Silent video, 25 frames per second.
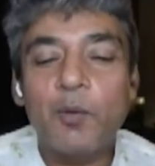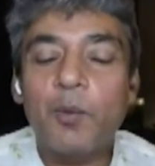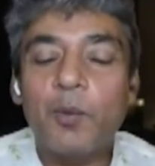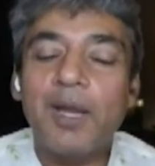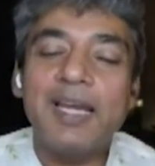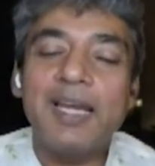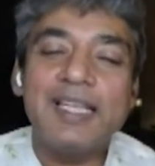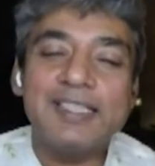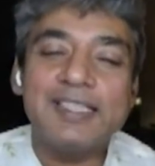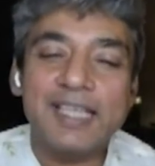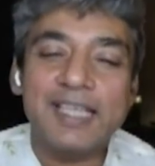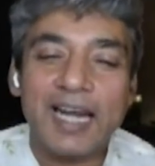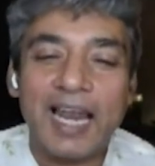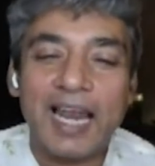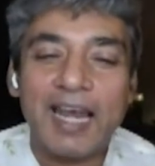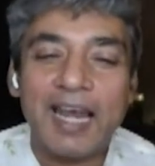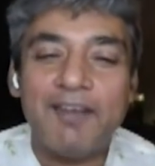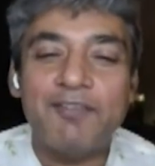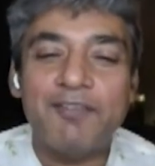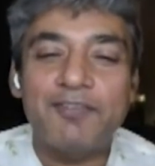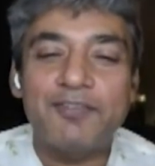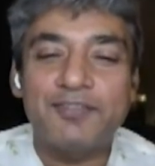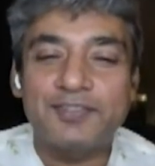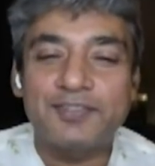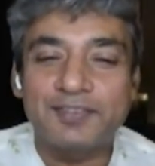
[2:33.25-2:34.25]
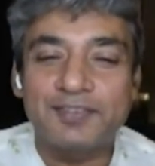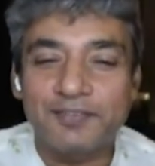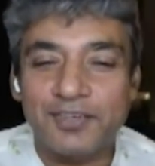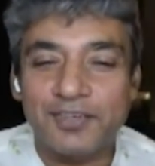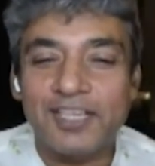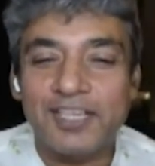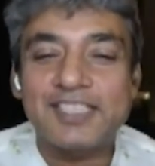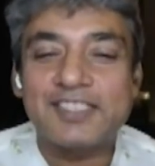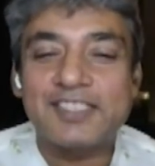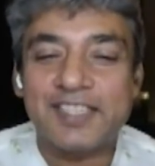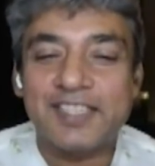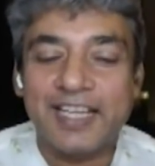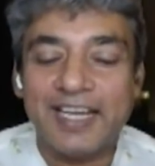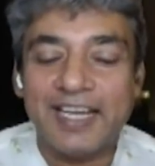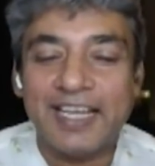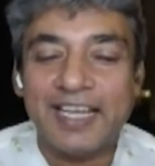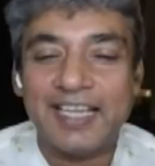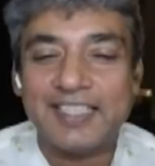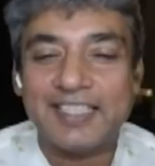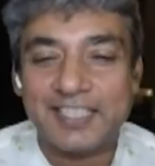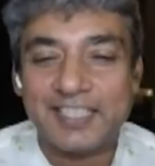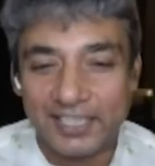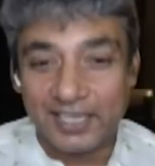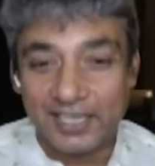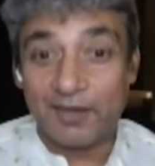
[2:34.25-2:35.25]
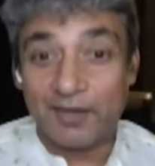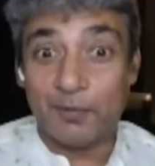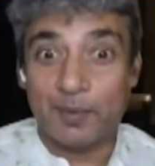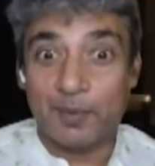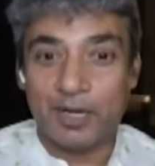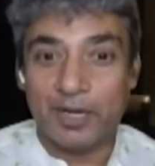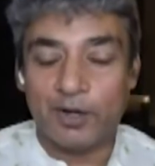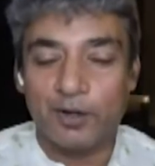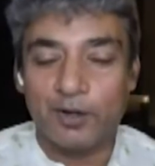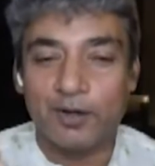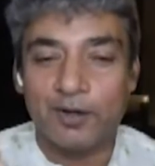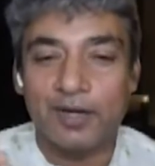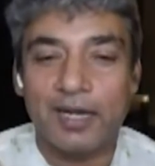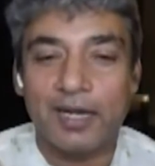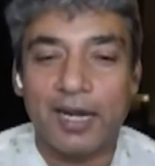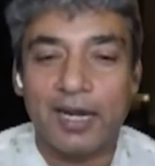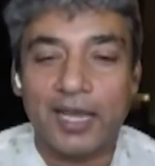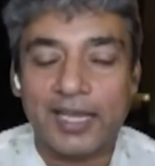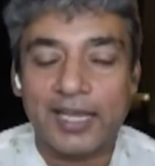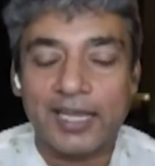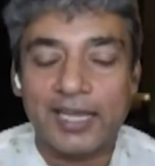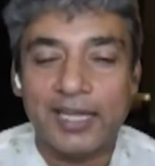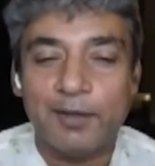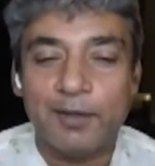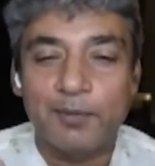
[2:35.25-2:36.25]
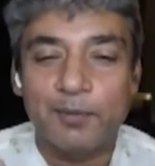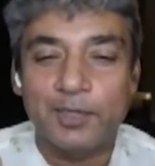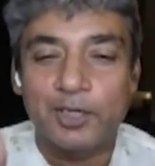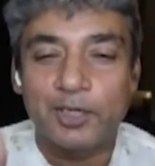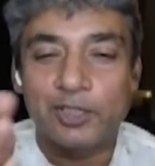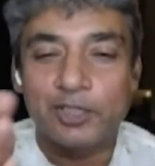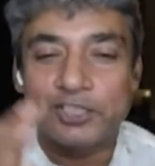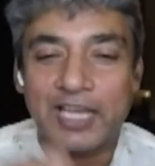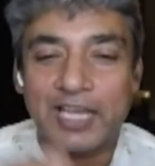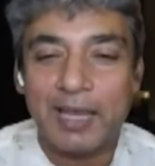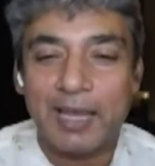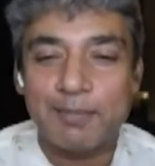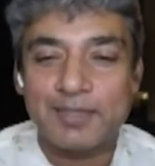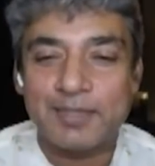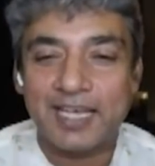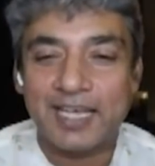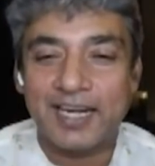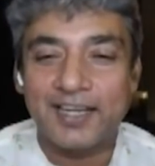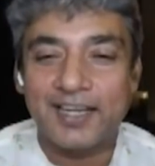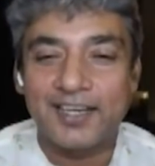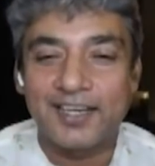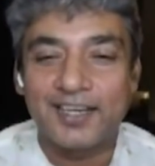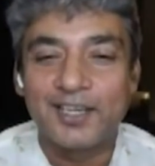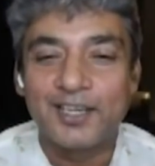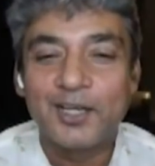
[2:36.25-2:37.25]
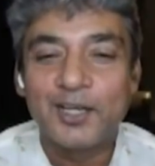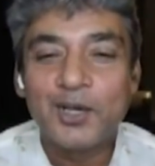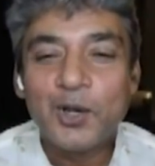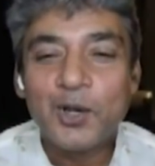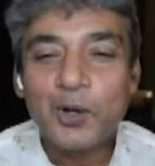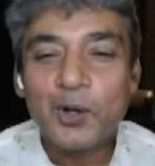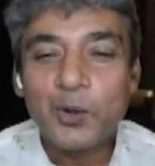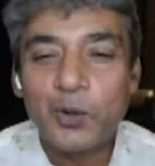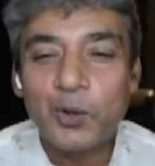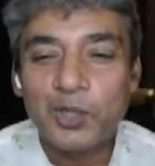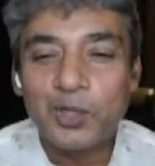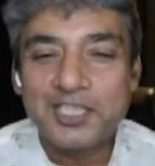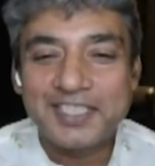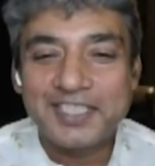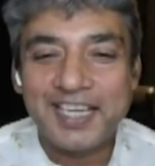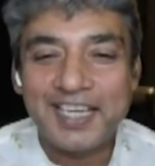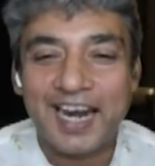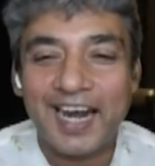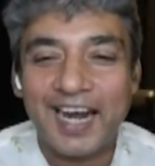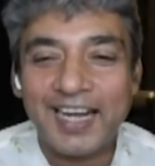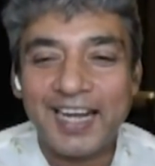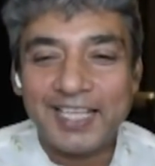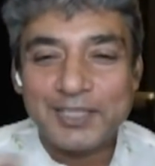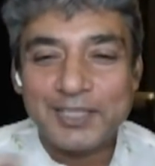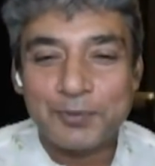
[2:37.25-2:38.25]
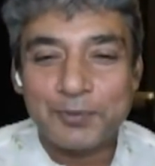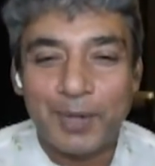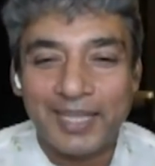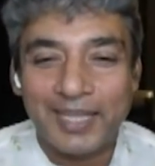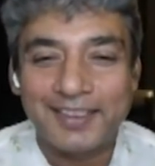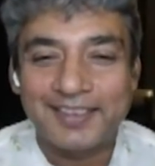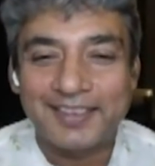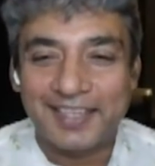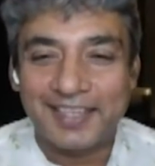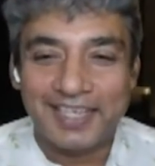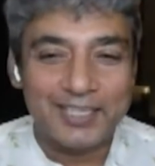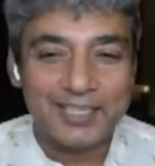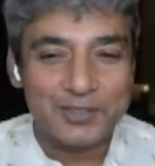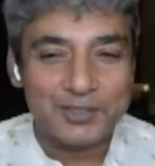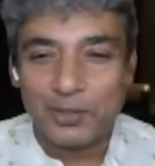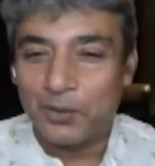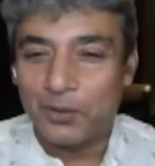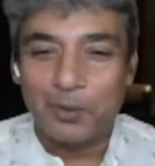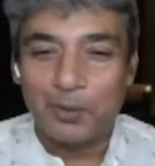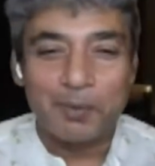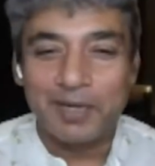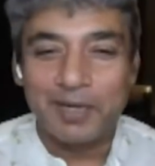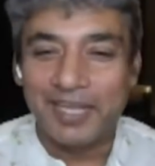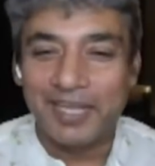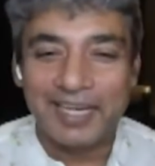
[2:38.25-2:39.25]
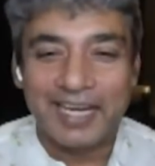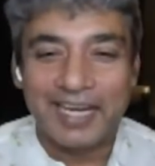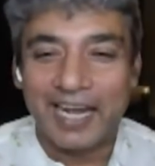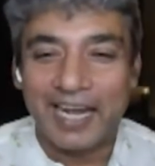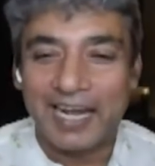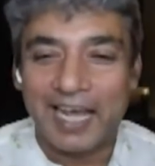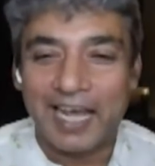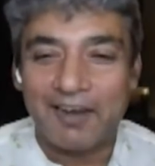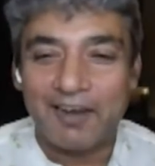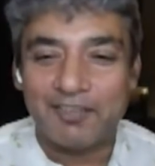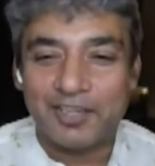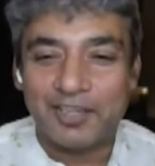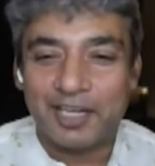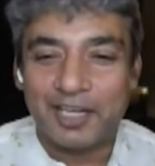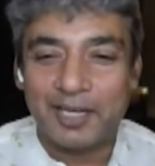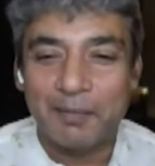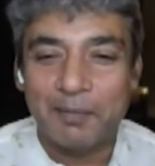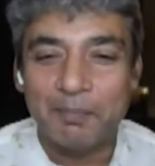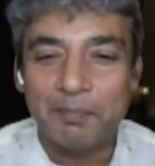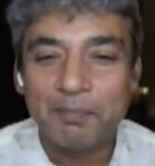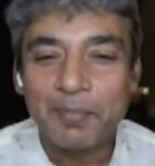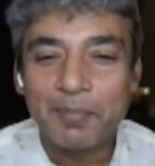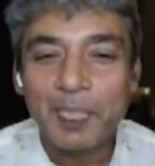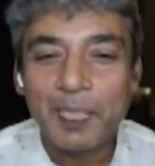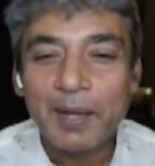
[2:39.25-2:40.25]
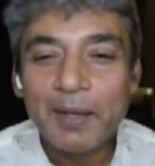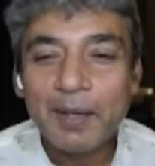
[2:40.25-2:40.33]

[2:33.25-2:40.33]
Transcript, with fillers: When he's arrived, first 3 days here, when, luckily, you know, James had a good start. He's won 3, so nobody will get after him.